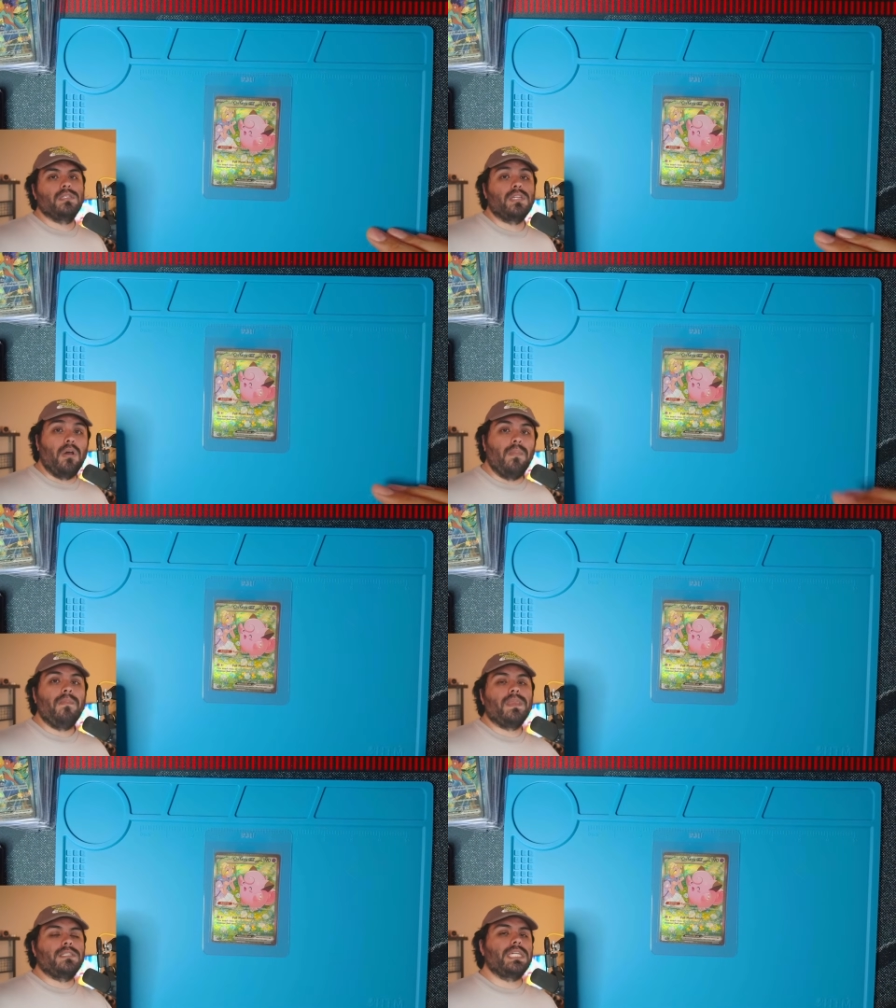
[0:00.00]
So
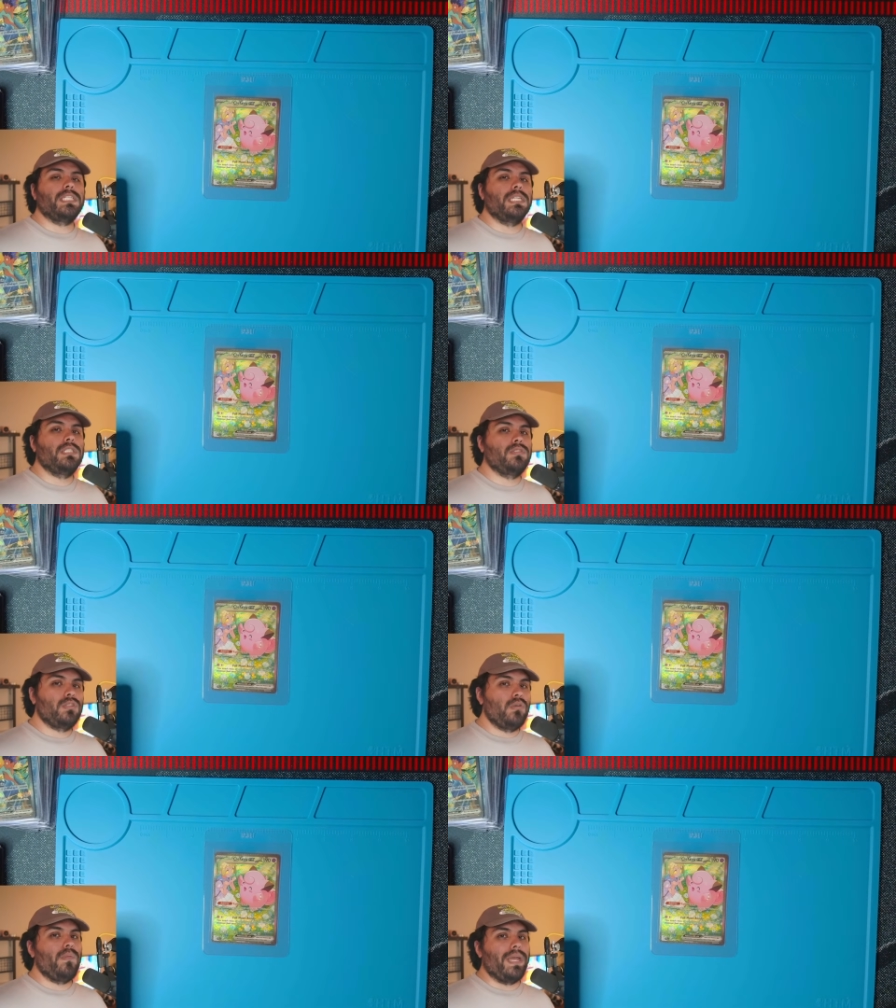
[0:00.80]
there's actually
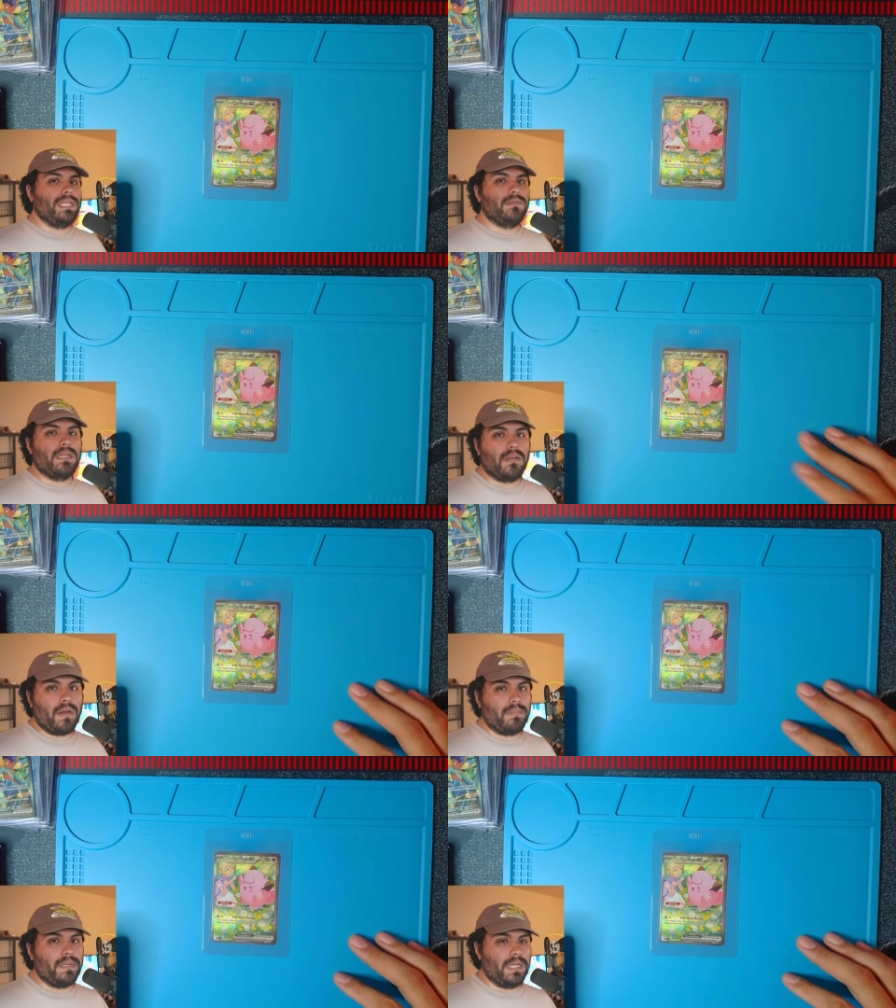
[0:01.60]
two ways we can
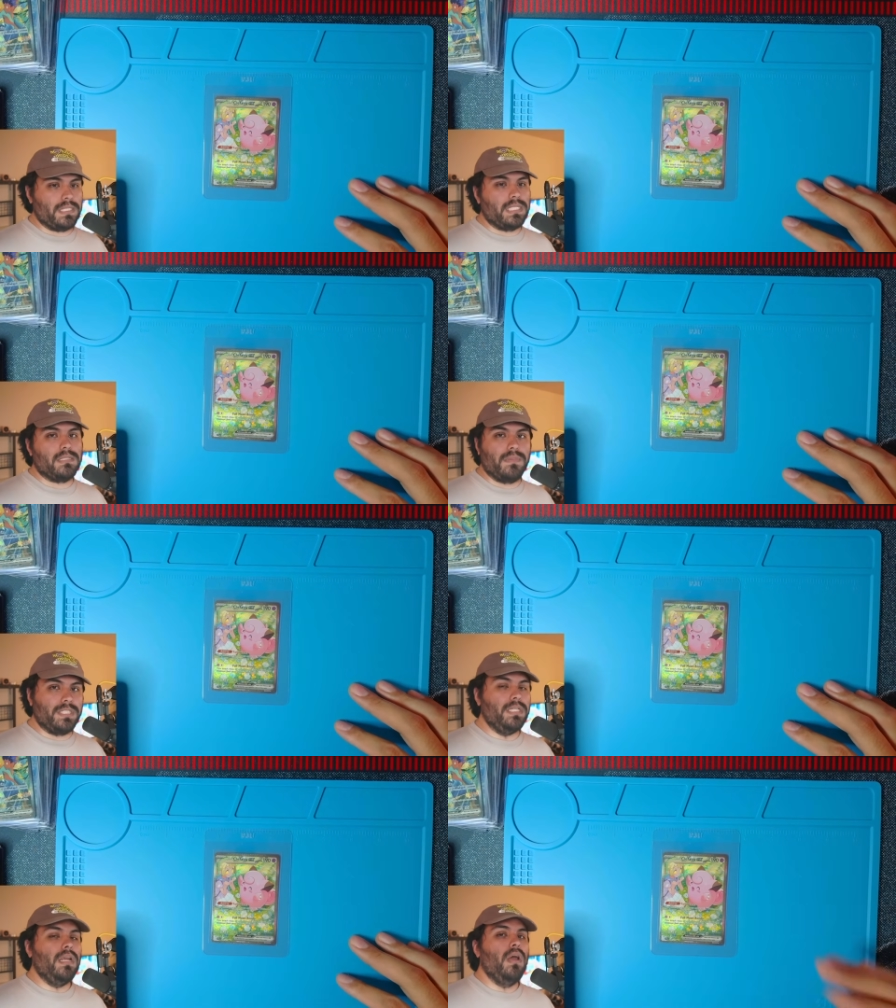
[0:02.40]
create a PSA
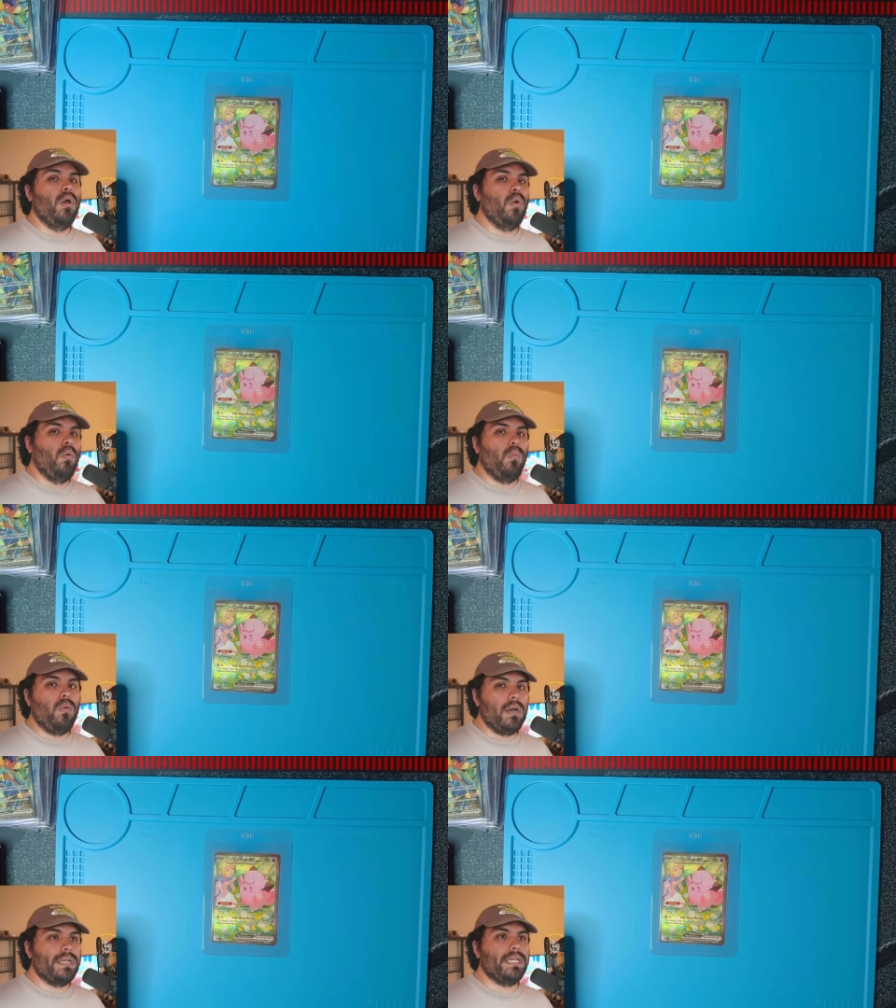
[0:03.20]
submission.
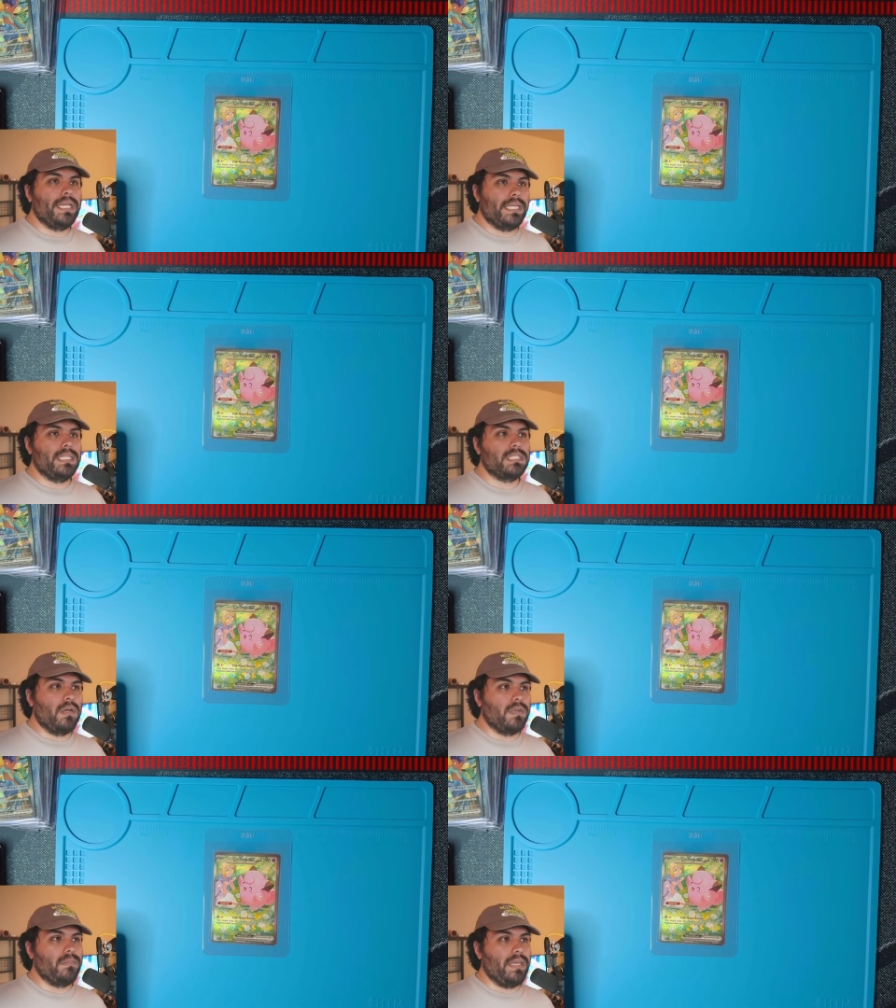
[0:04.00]
One is
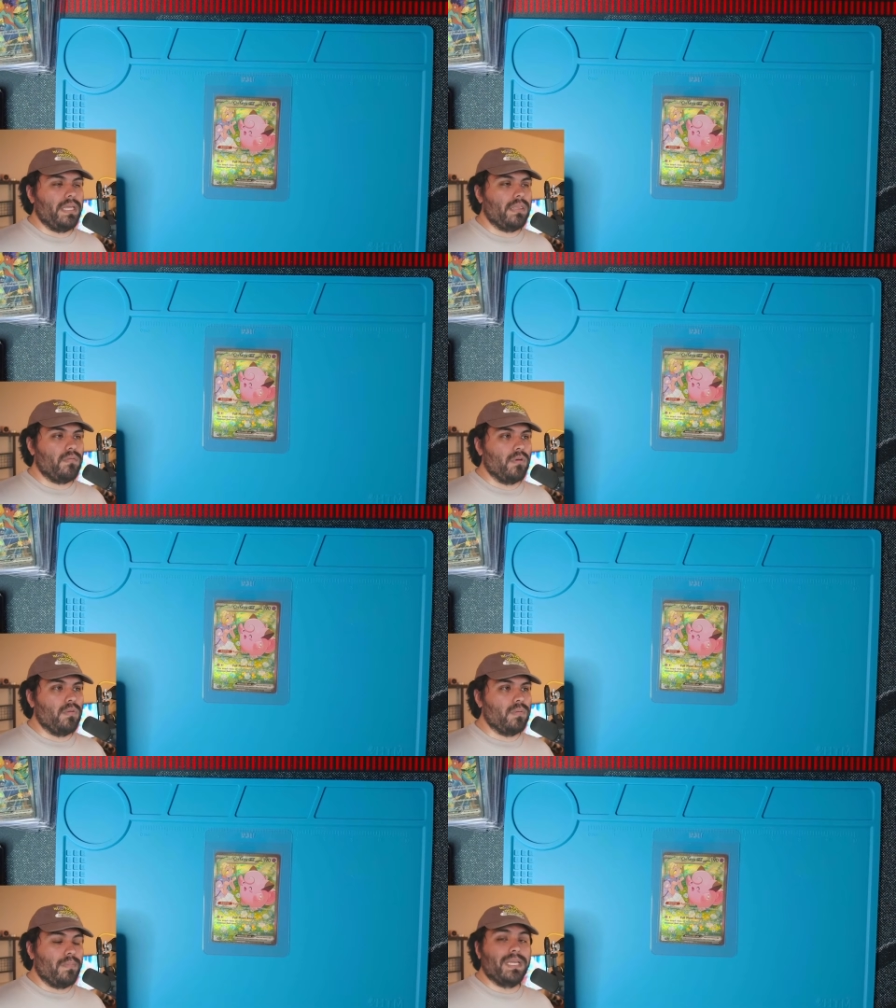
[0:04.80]
going to be
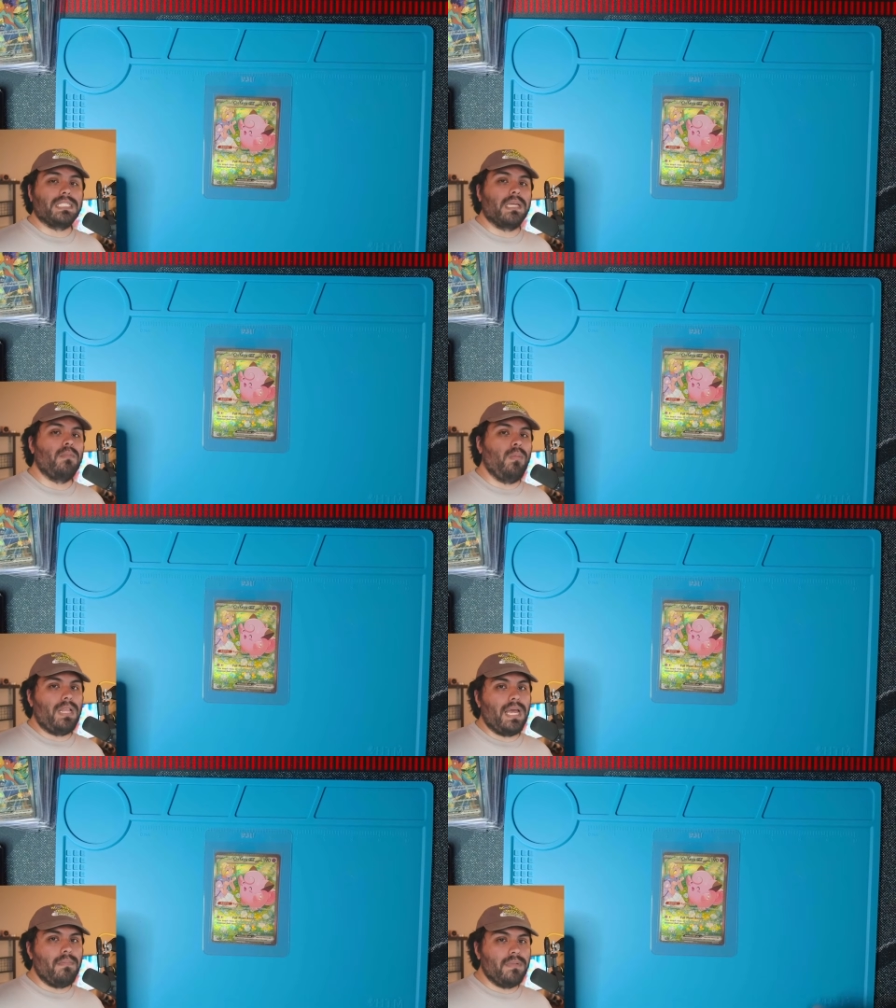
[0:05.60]
through the PSA
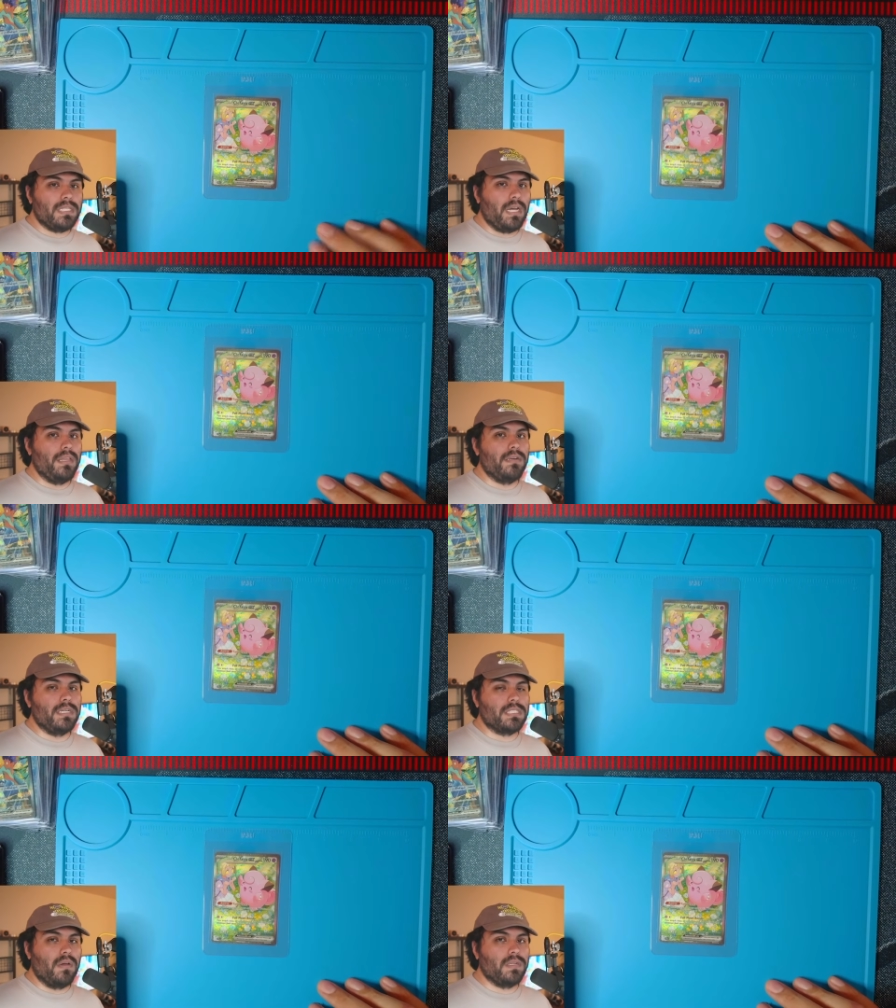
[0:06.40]
mobile app. The other
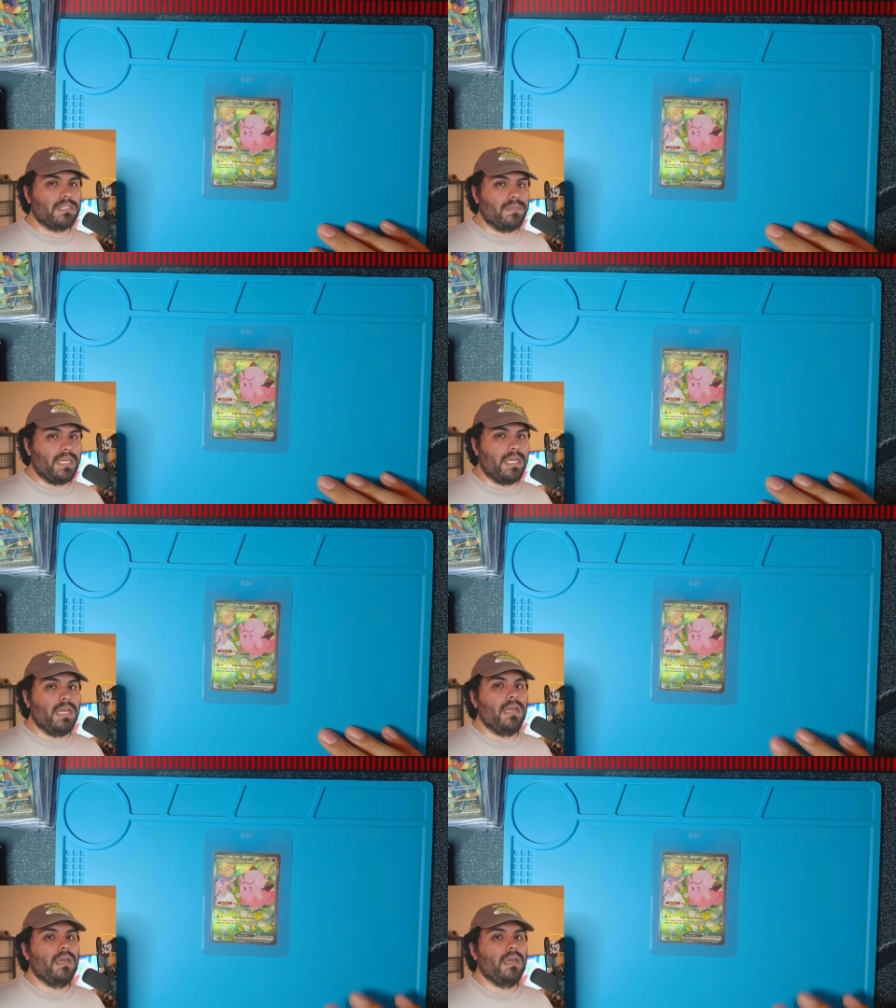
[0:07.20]
is going to be